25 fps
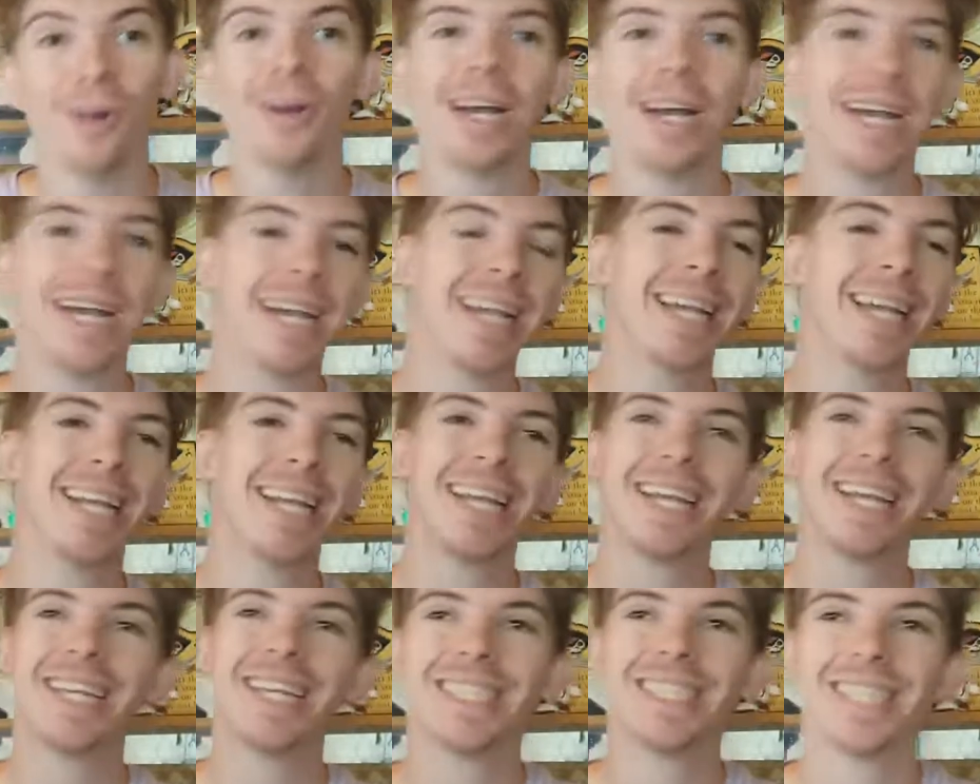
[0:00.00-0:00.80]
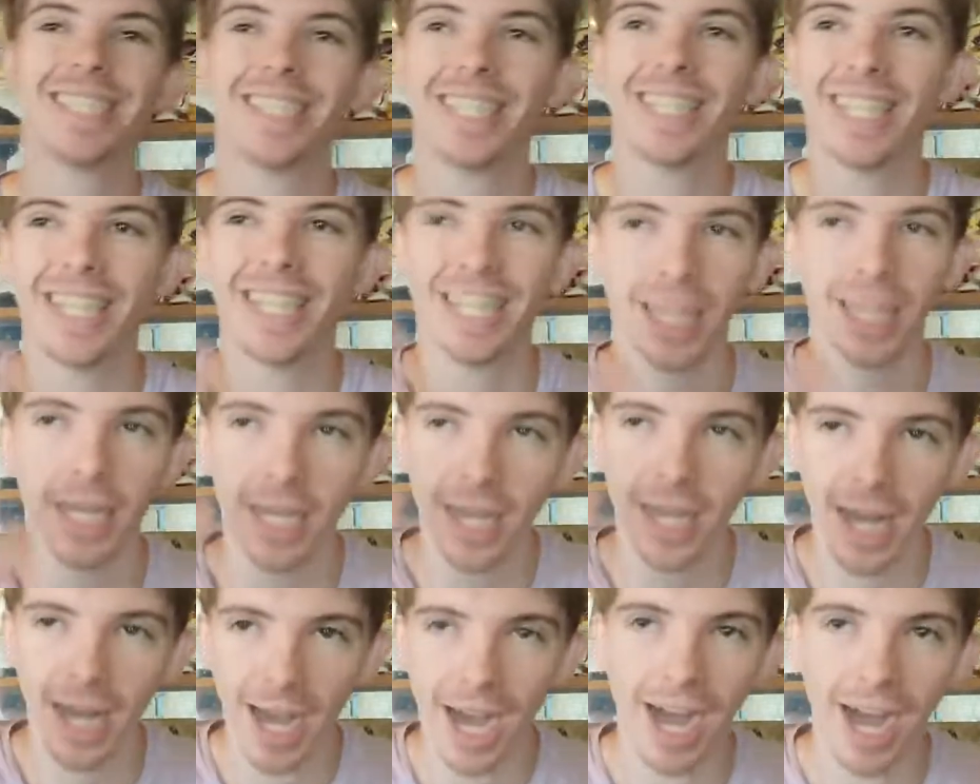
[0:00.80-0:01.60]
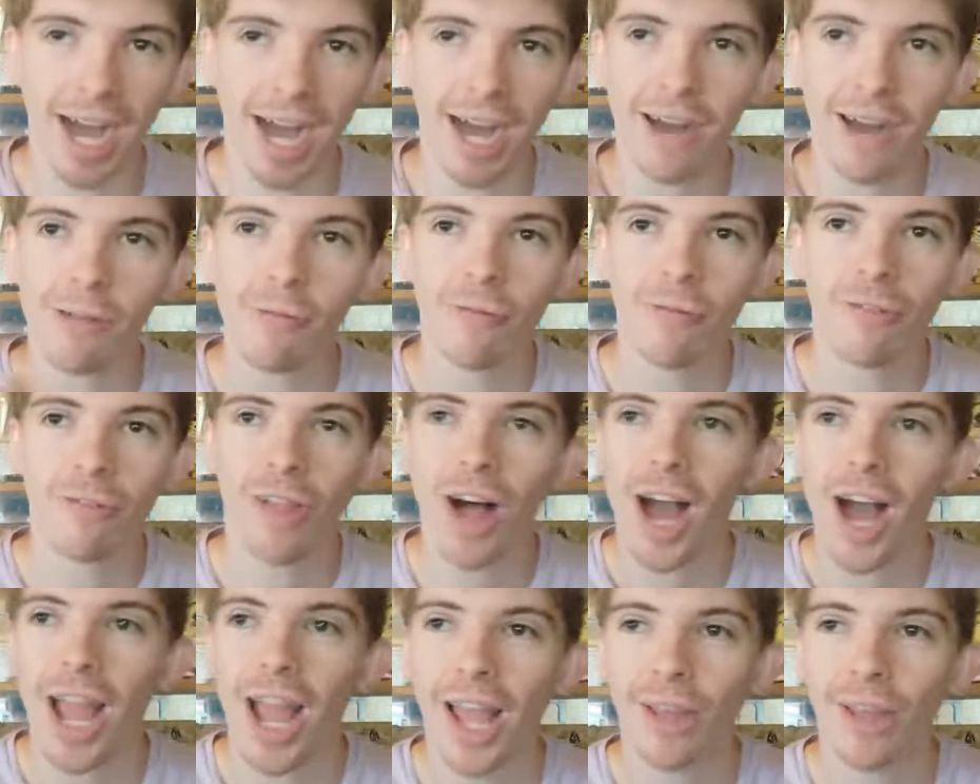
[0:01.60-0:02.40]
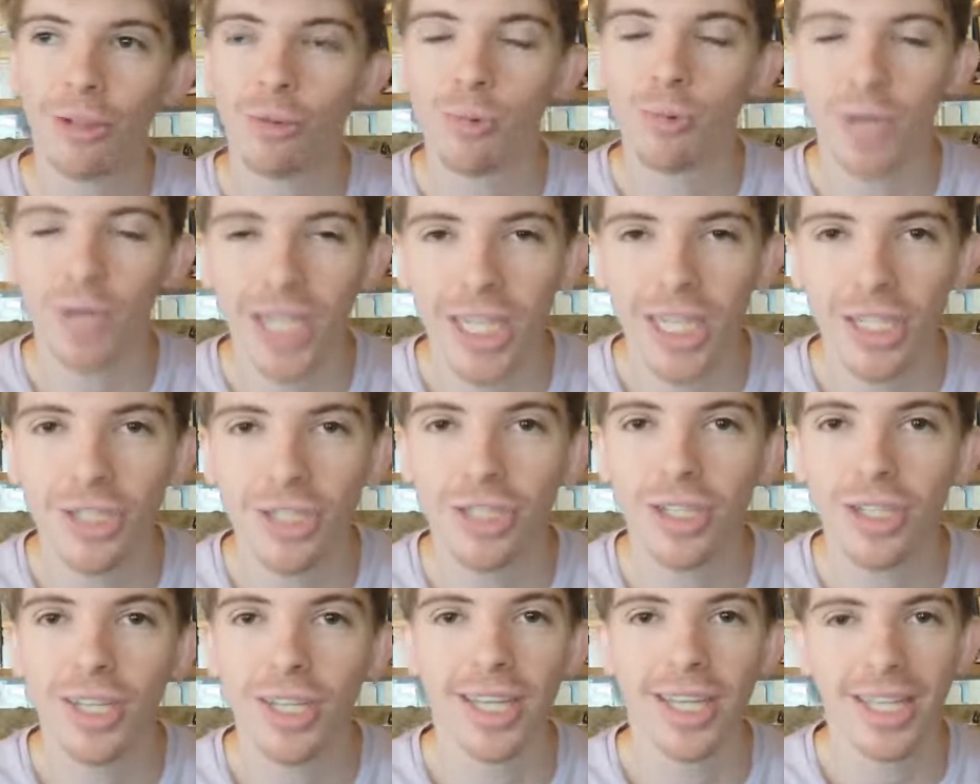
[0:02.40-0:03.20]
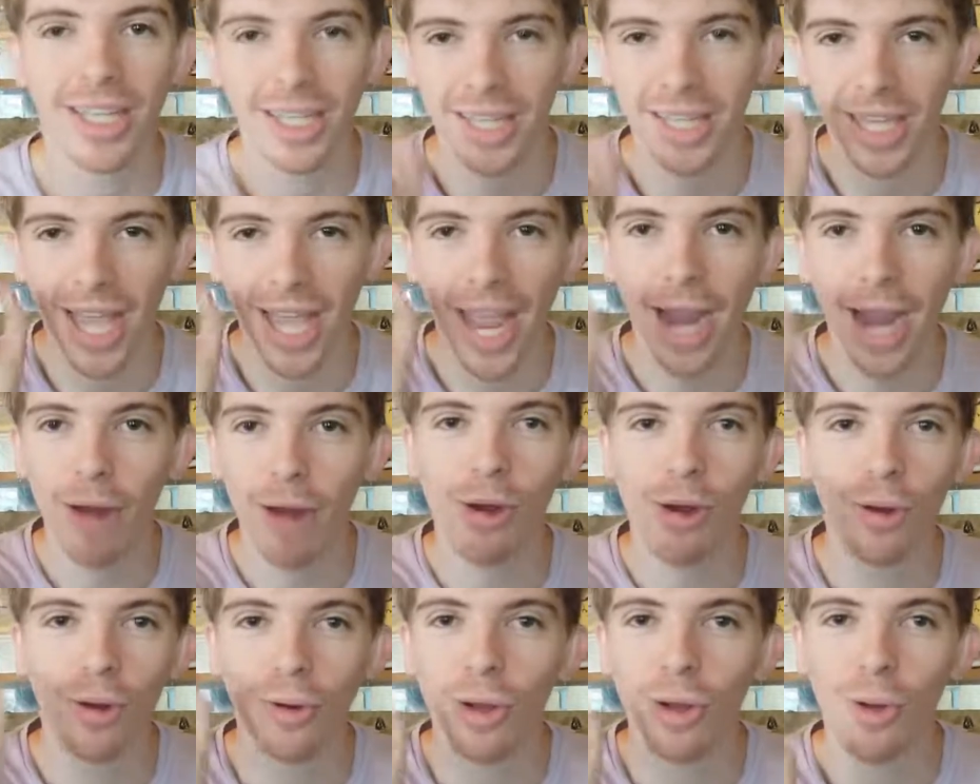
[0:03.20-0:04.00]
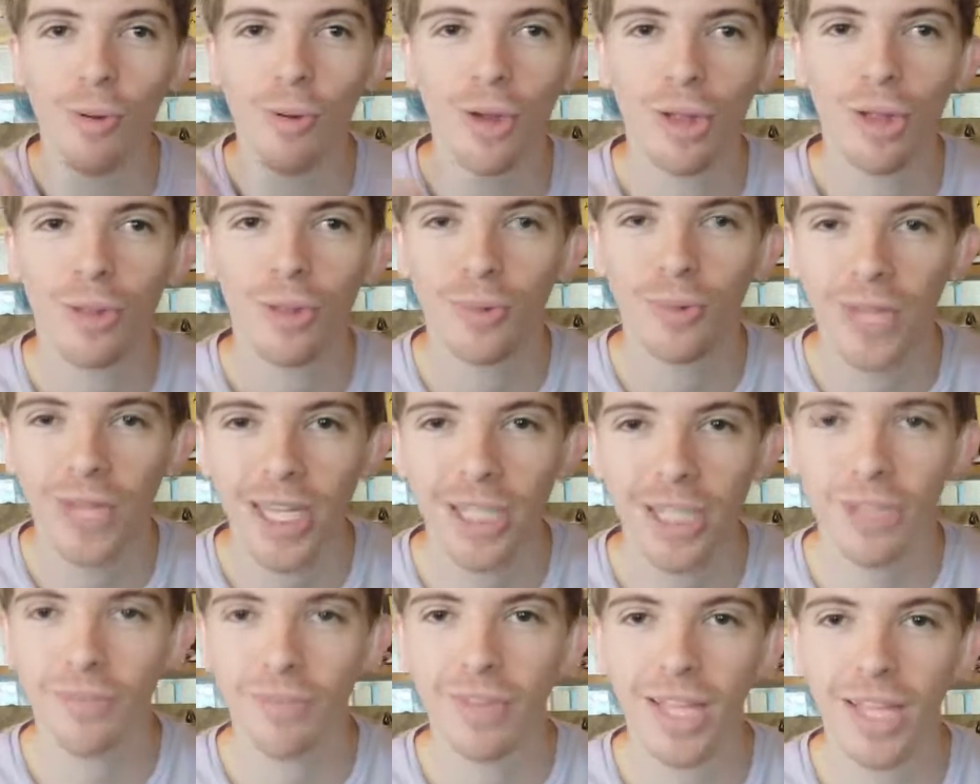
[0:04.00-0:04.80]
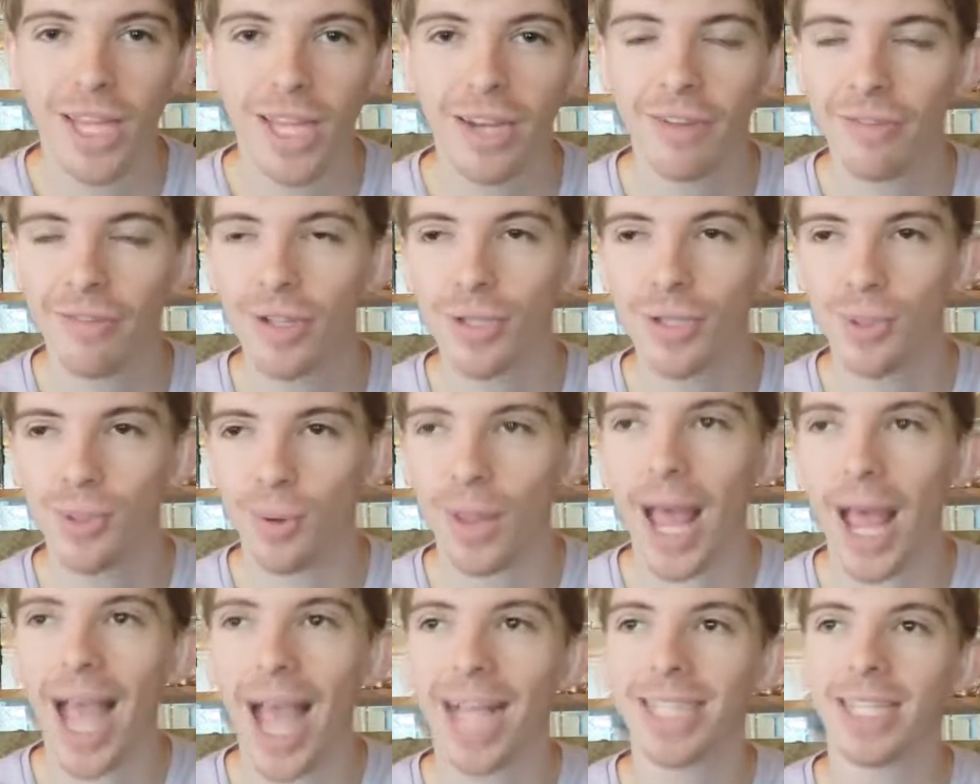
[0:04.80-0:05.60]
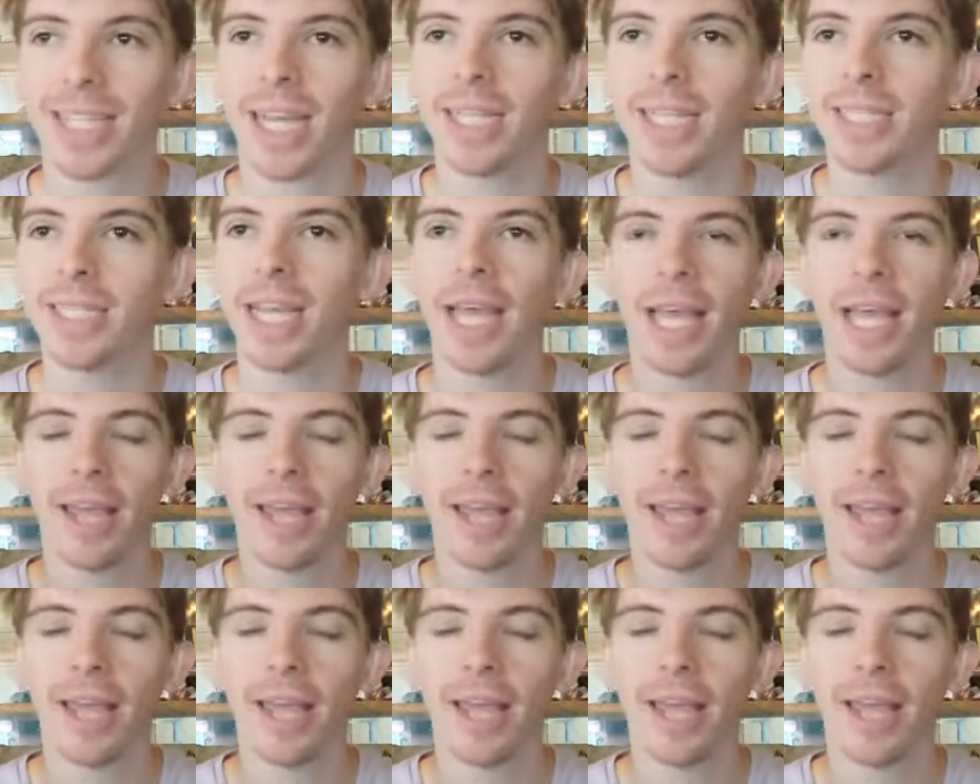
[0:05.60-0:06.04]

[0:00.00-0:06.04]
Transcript: It is the uh, flying through each uh, the arrow going through each of the individual accents.